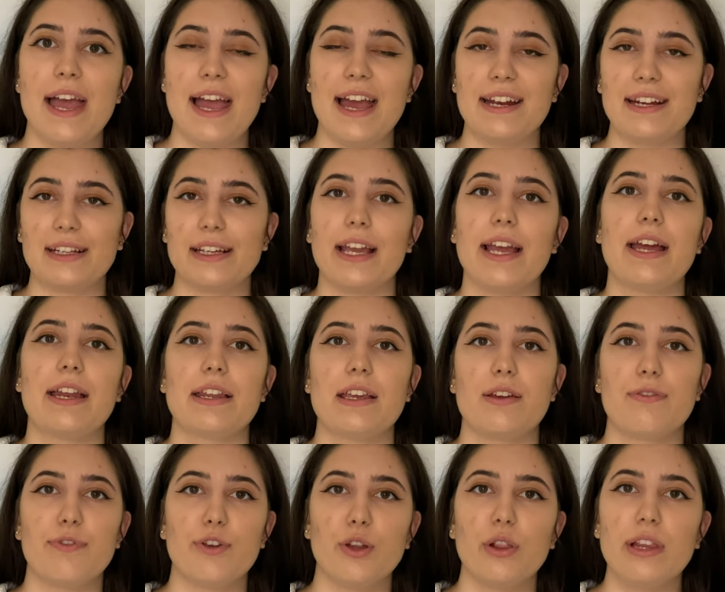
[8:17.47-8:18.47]
And again,
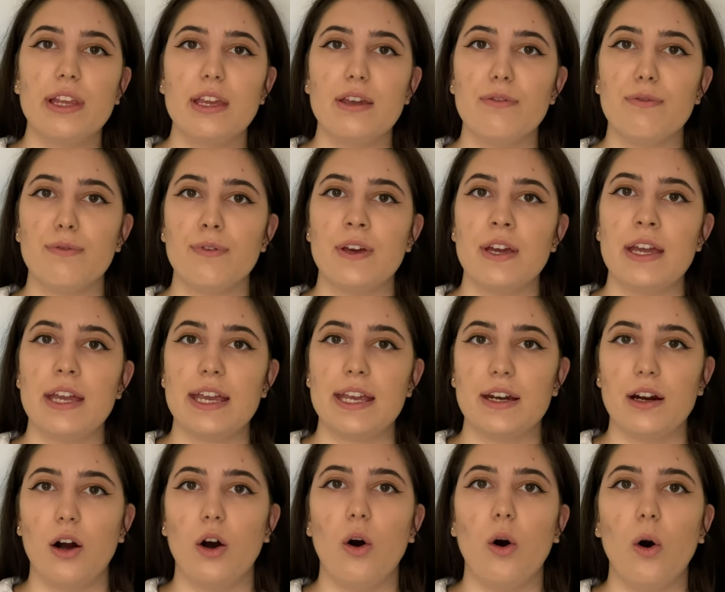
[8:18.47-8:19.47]
if you live in
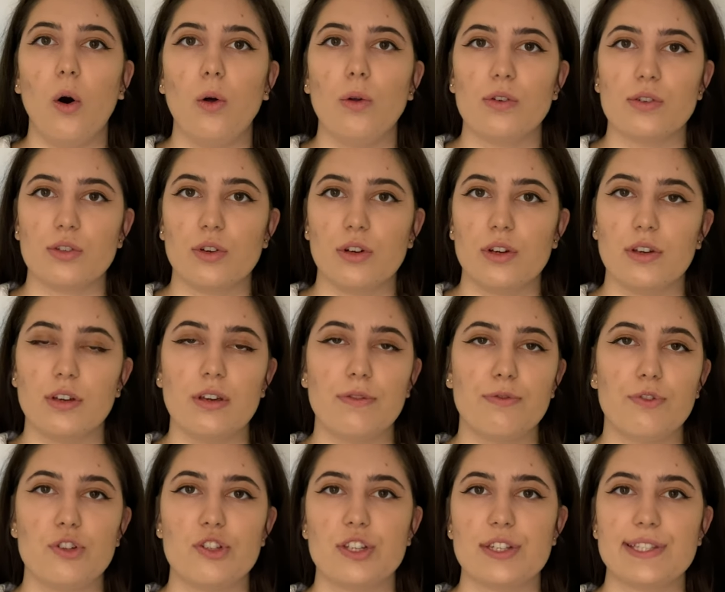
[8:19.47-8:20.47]
halls or if
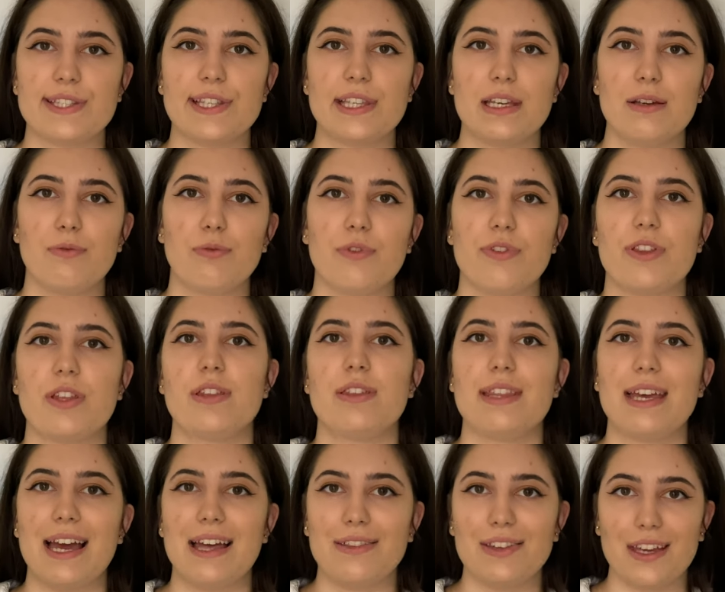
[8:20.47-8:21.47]
you just live within
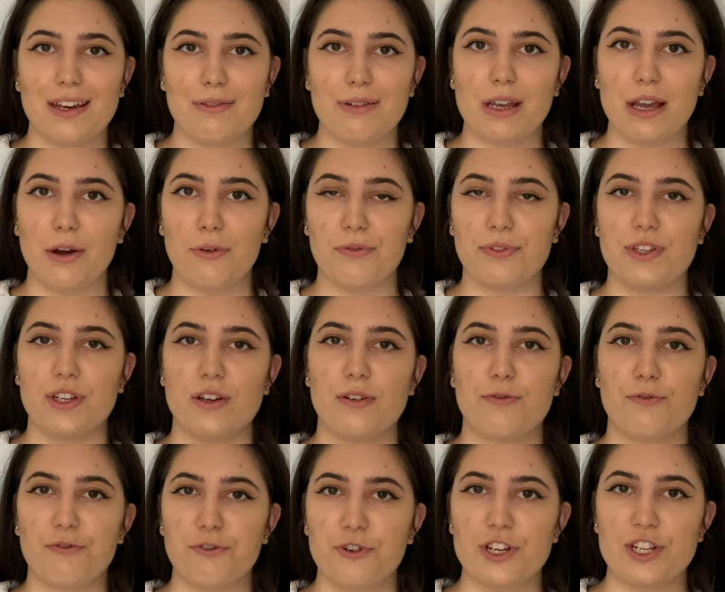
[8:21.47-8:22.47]
that area of the
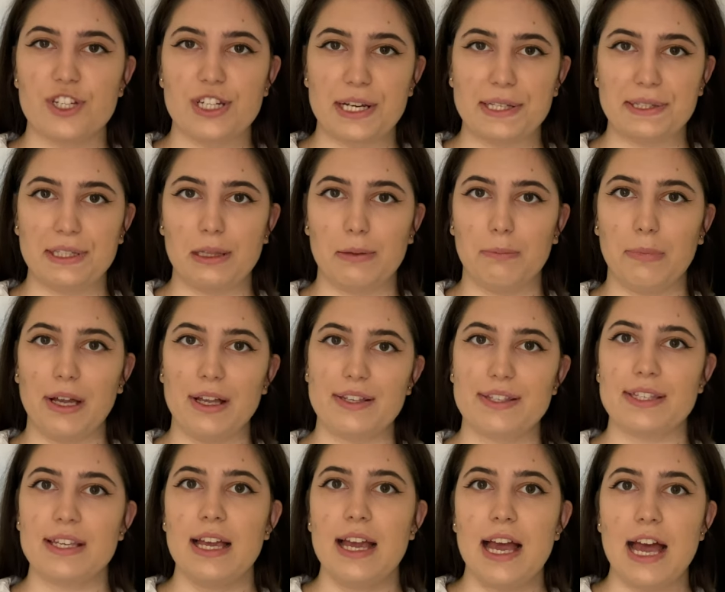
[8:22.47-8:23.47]
free shuttle
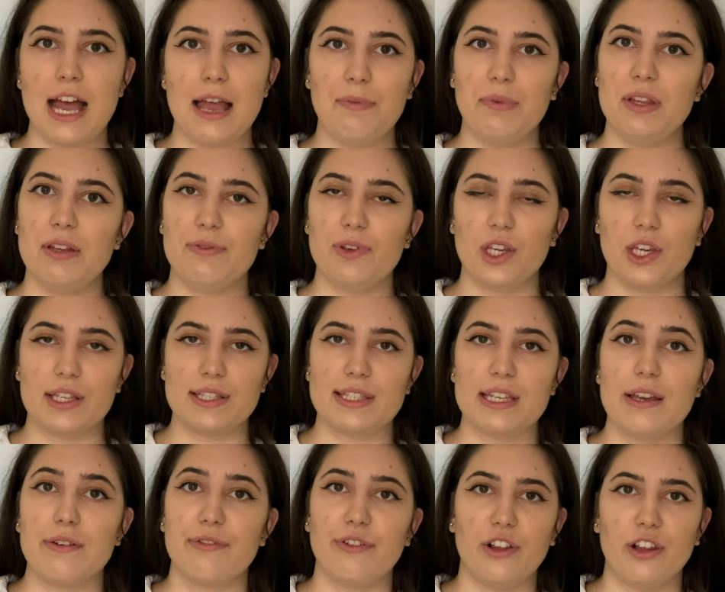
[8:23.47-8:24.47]
bus, I believe you can
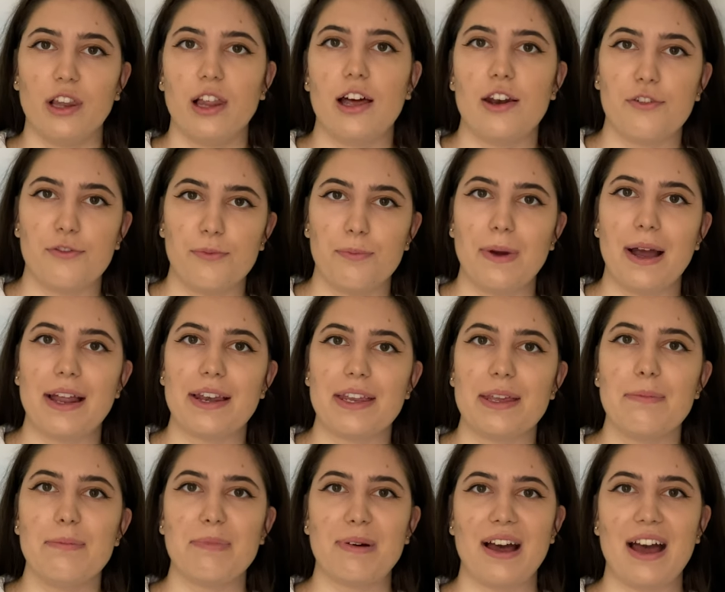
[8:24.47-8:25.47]
save a lot of
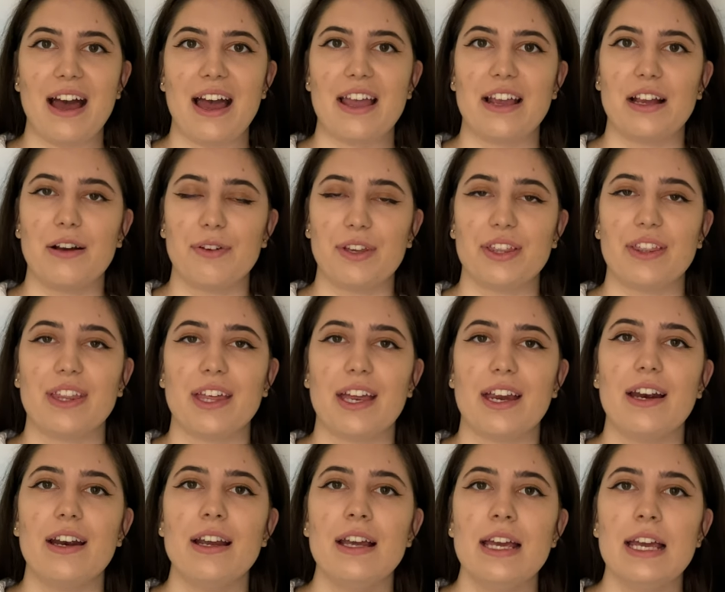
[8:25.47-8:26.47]
money by going
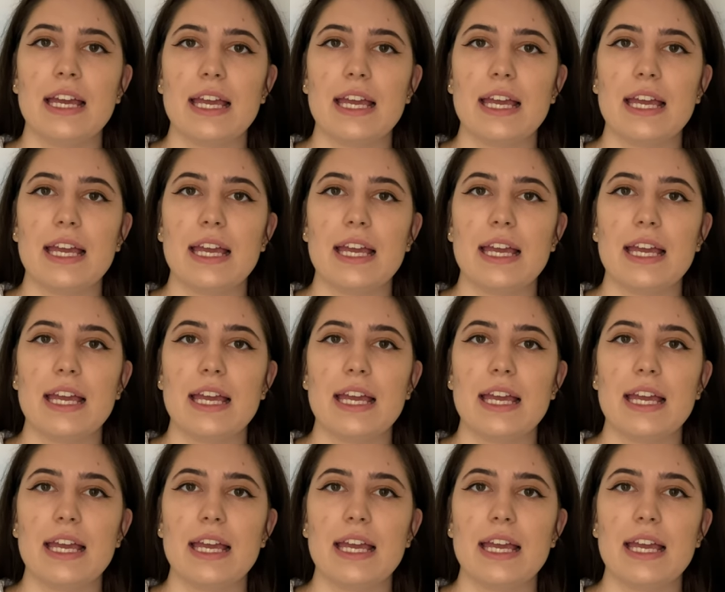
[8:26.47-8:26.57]
there.